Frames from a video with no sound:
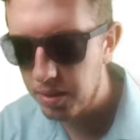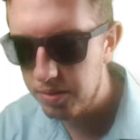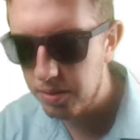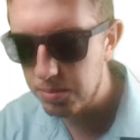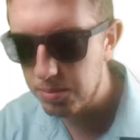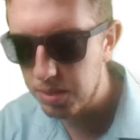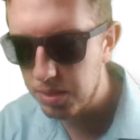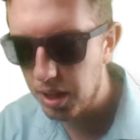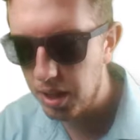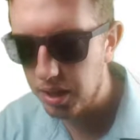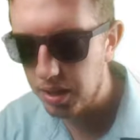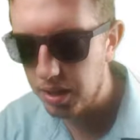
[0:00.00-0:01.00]
I feel like I'm
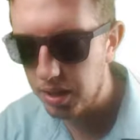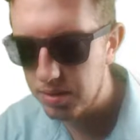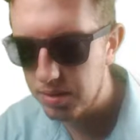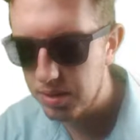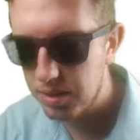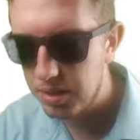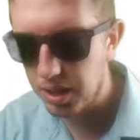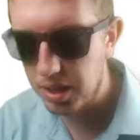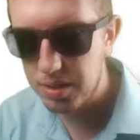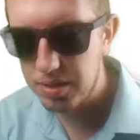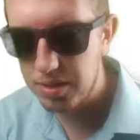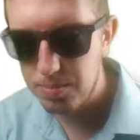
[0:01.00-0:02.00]
dying. It's like
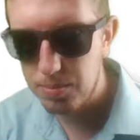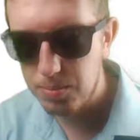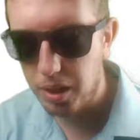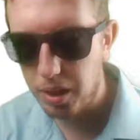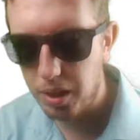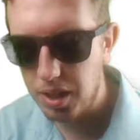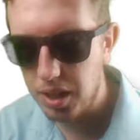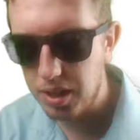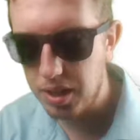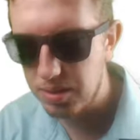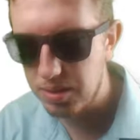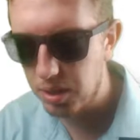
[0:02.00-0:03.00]

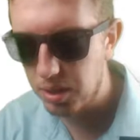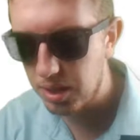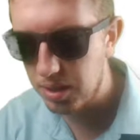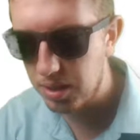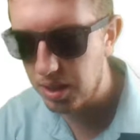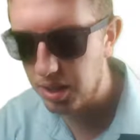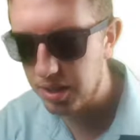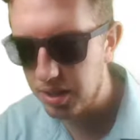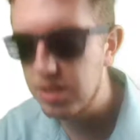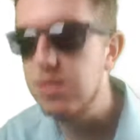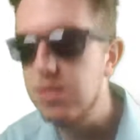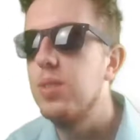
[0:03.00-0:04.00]
110 degrees outside
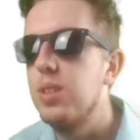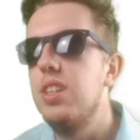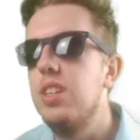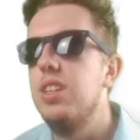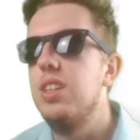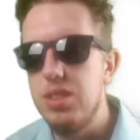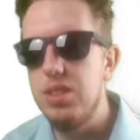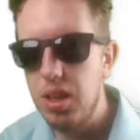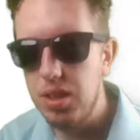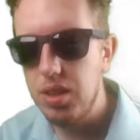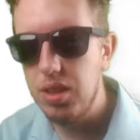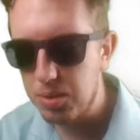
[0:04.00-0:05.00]
and these
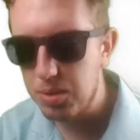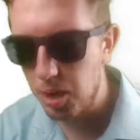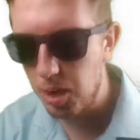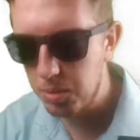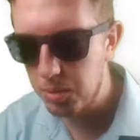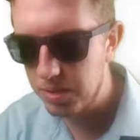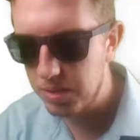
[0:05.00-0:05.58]
hot lights are on me.